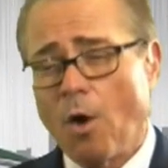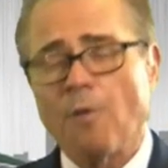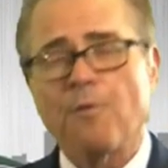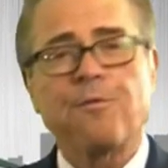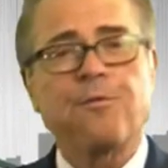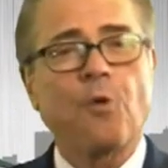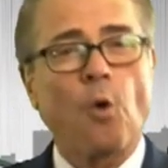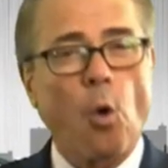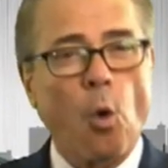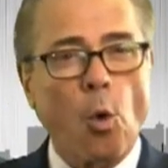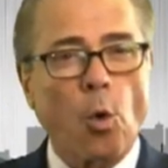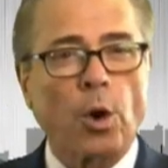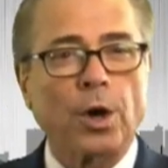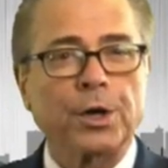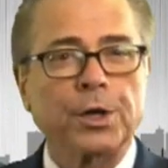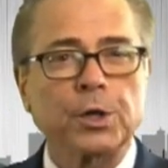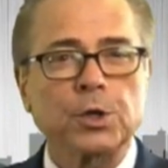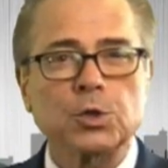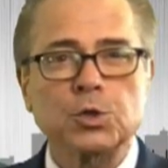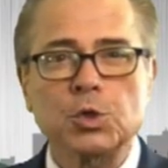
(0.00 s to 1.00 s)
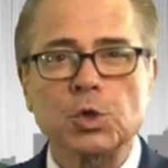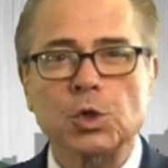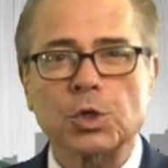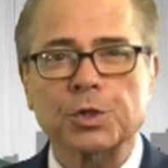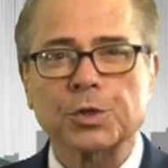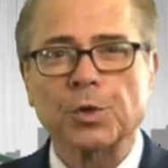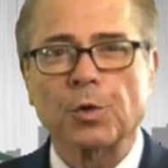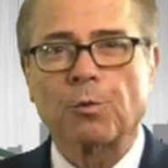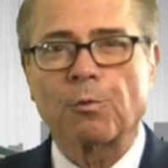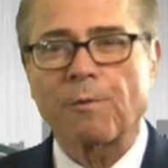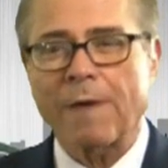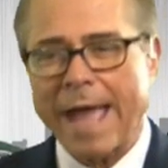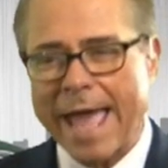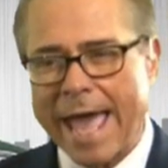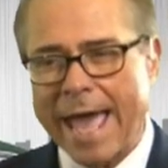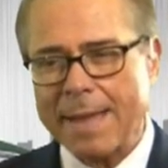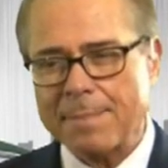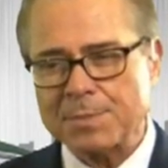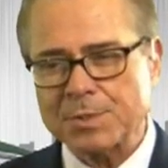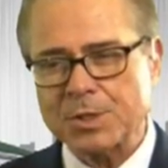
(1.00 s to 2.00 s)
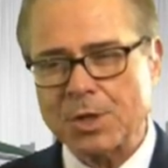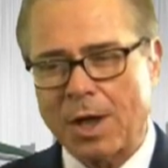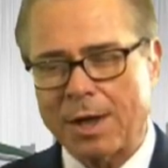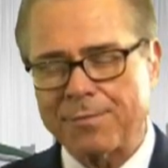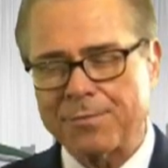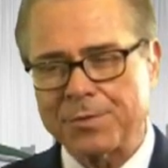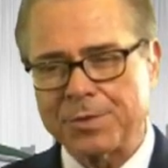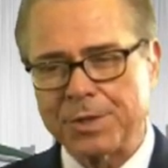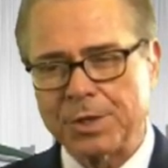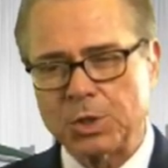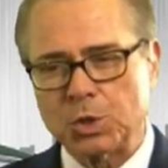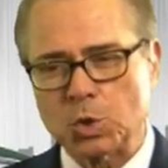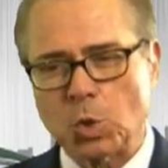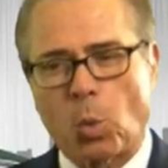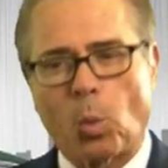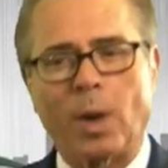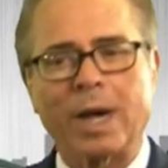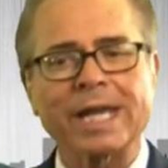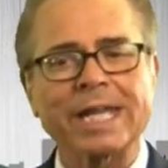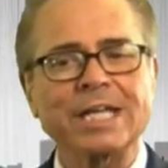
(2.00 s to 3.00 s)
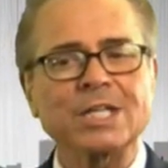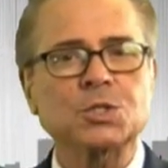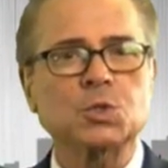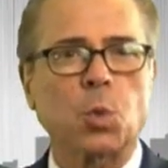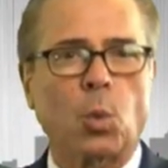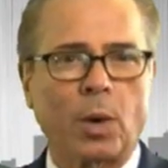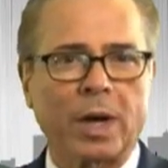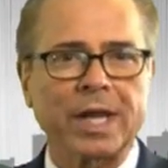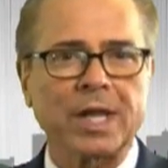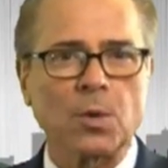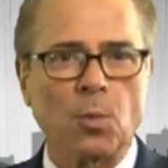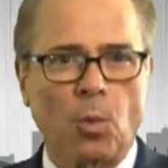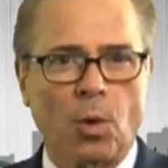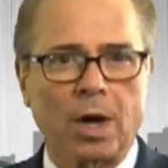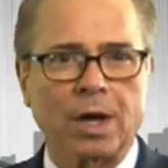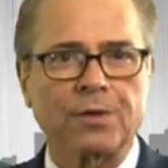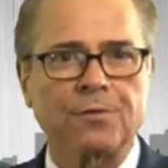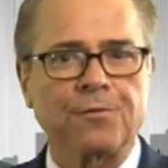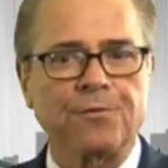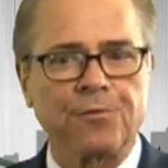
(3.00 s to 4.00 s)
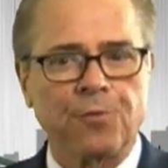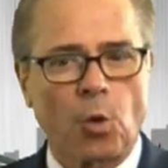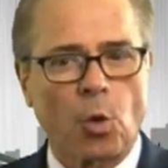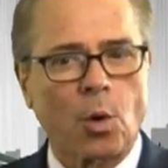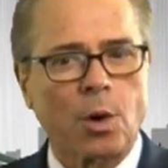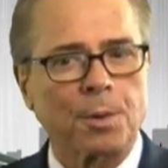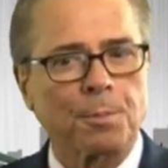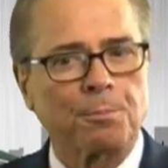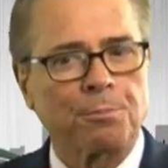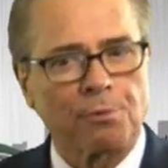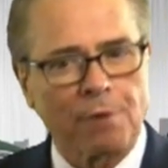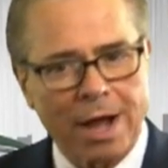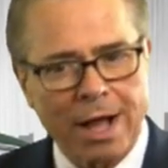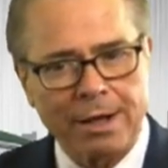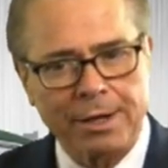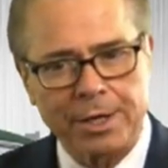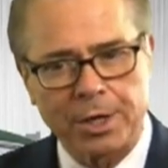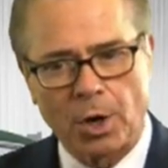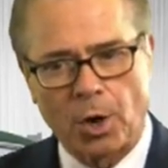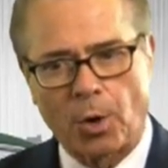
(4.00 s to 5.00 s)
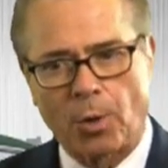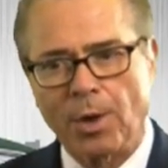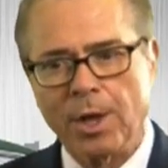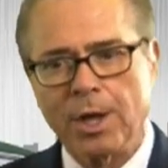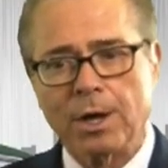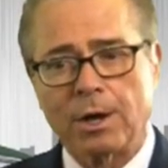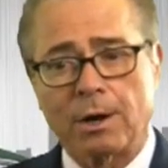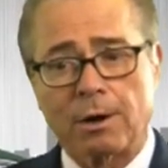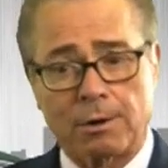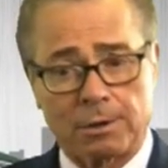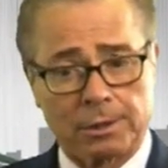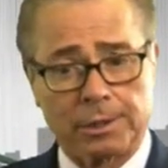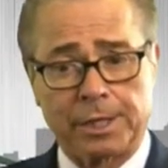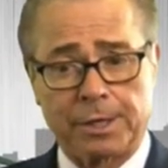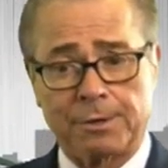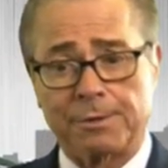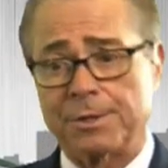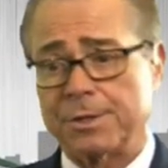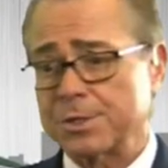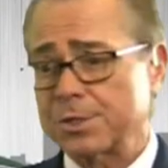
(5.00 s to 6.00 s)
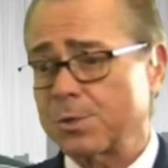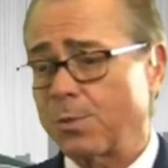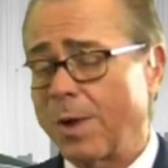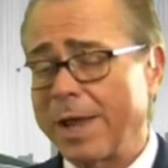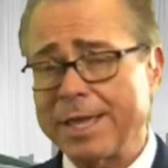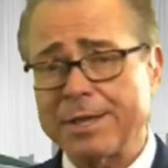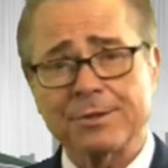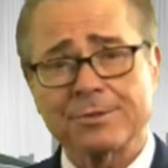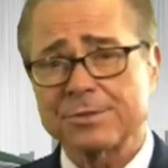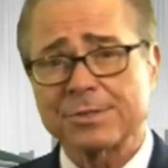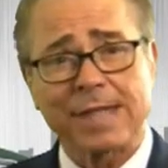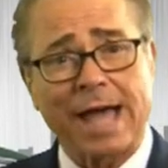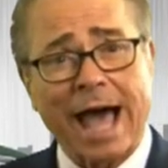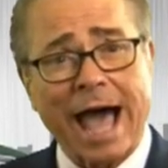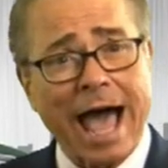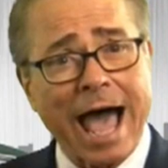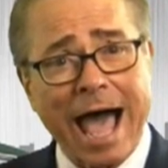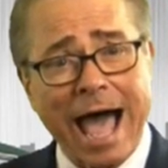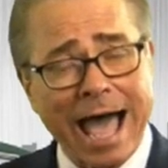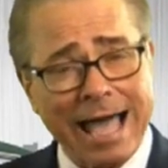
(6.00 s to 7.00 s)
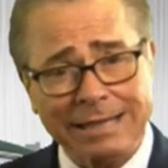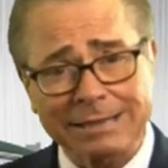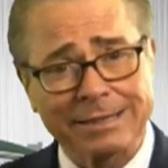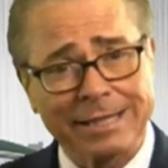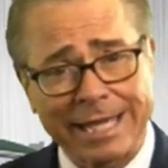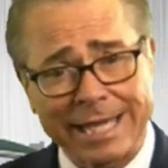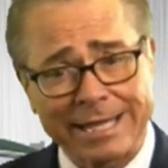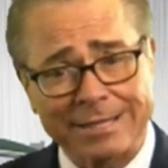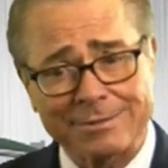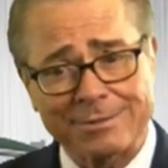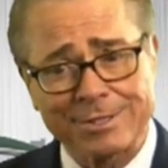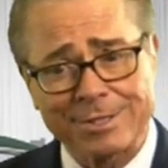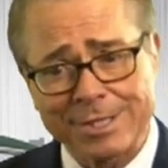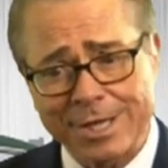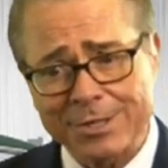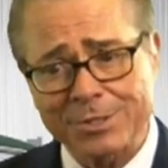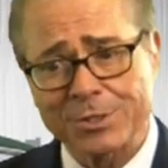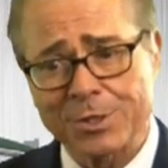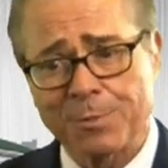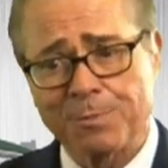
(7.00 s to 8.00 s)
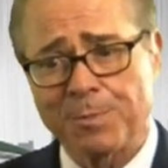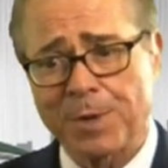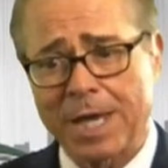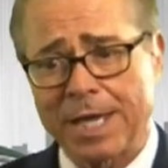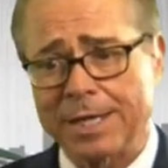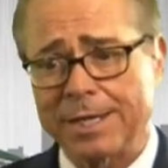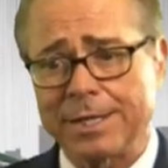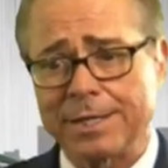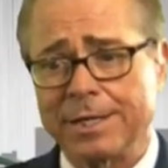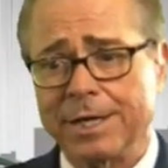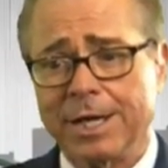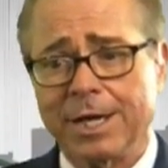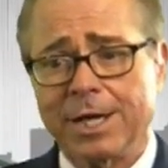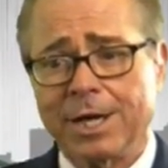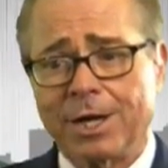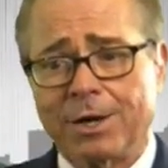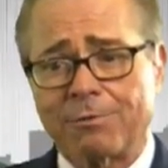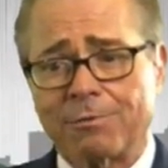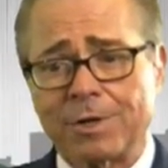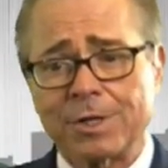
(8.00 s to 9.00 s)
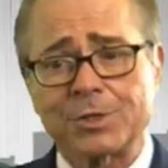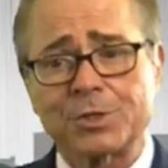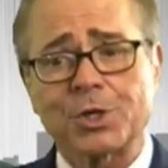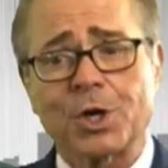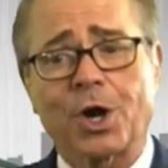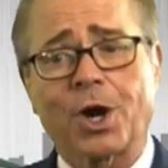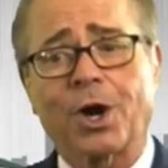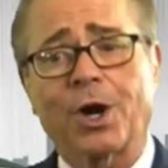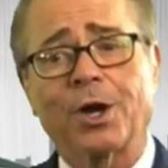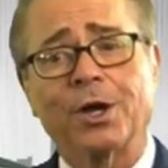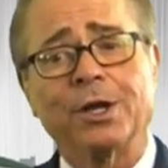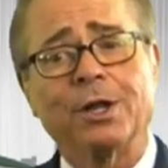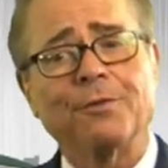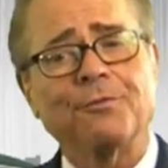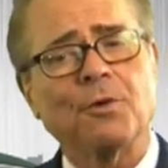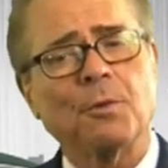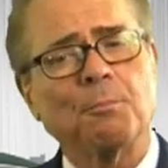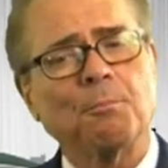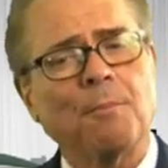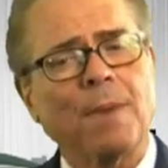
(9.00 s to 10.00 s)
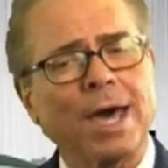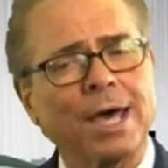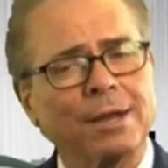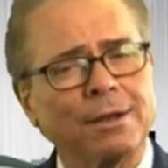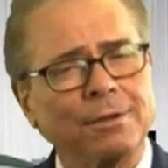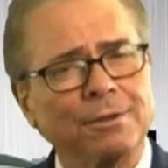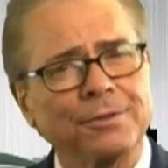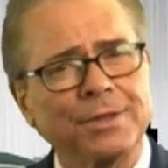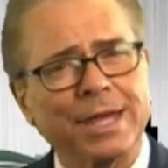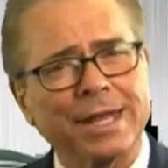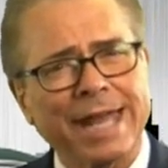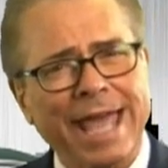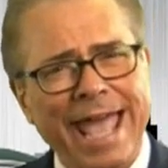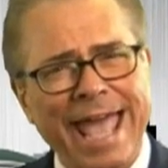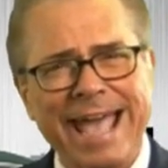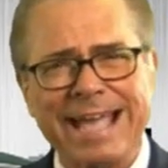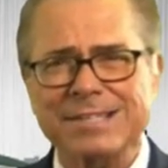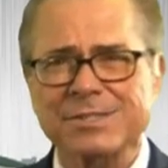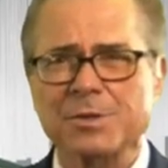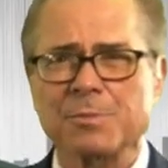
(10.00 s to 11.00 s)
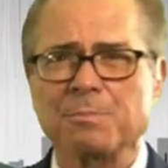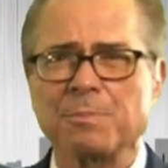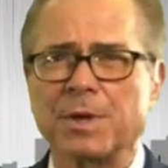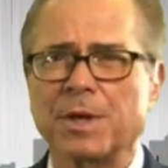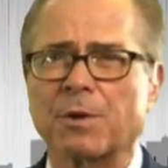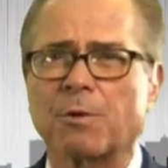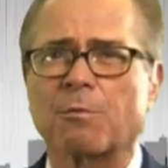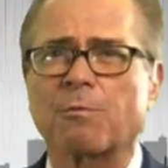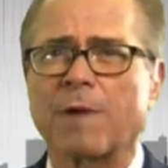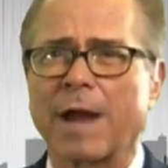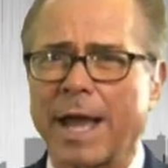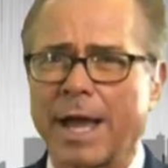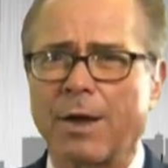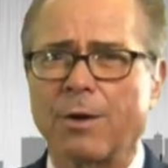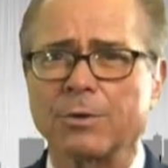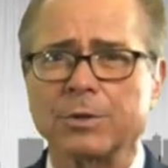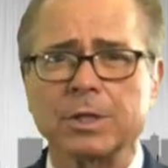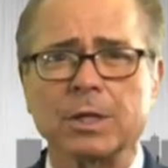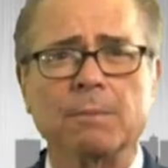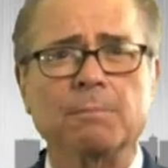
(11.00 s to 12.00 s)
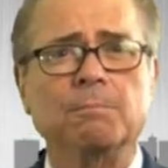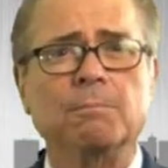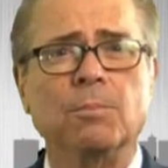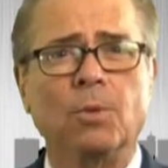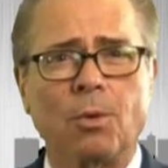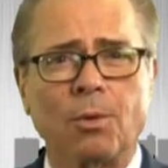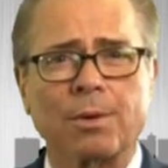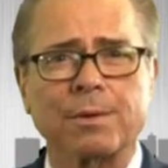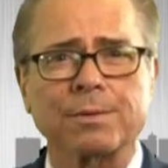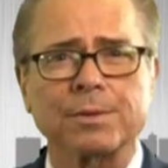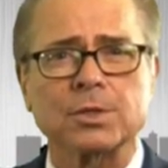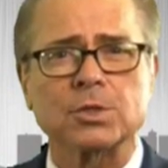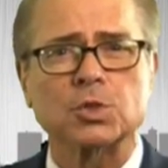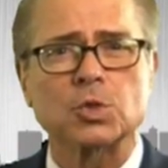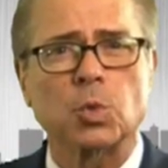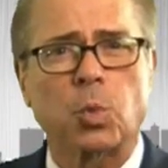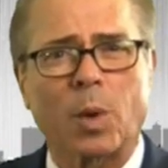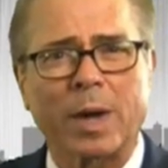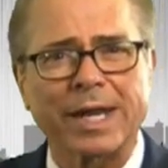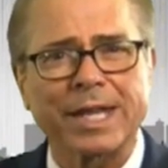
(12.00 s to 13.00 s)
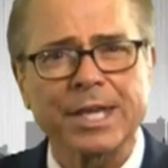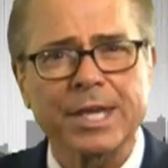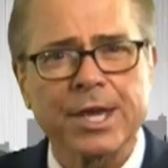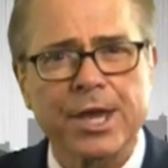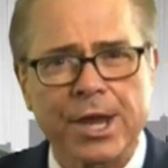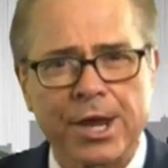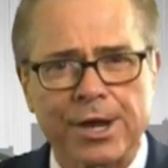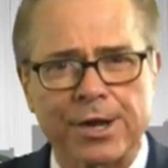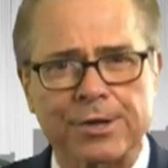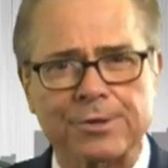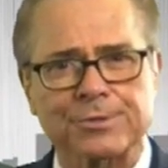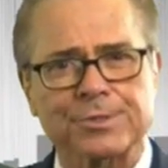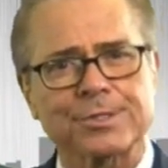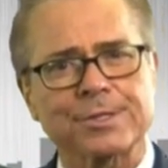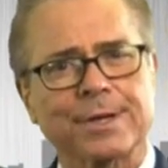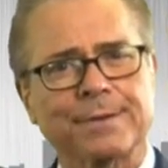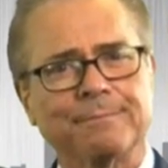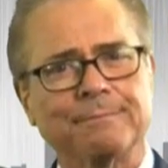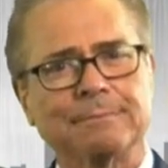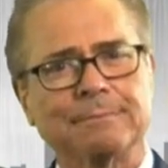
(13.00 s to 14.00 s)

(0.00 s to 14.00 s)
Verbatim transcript: Ford took the wraps off the 2021 Ford Bronco. Earlier this week, it's the hotly anticipated return of a model that hasn't been around in more than 20 years.